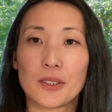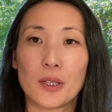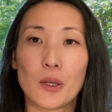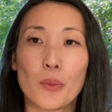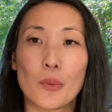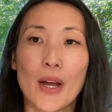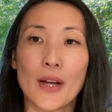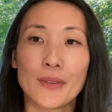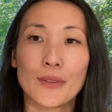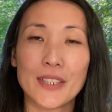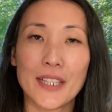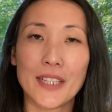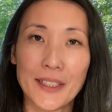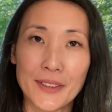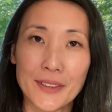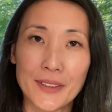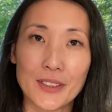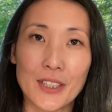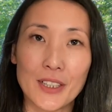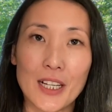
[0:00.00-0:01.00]
around
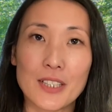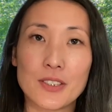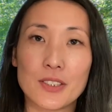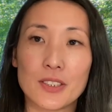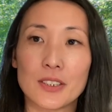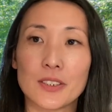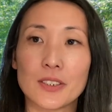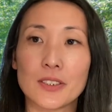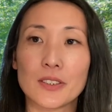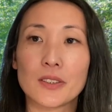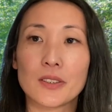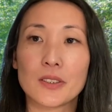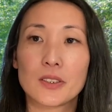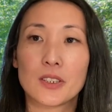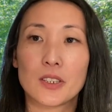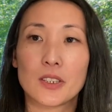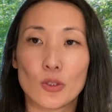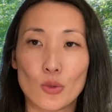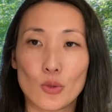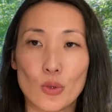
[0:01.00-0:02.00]
anger as a
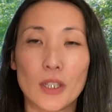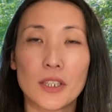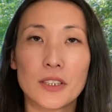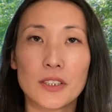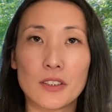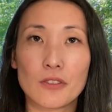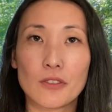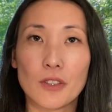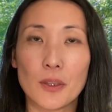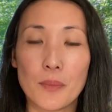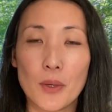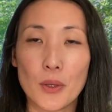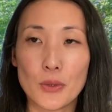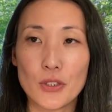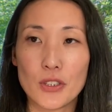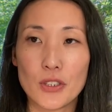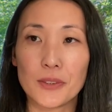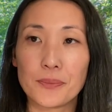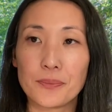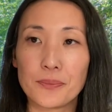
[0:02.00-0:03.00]
destructive
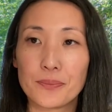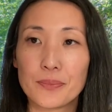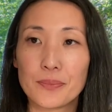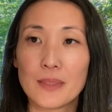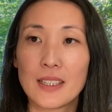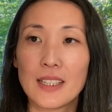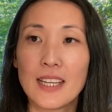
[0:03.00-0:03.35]
emotion,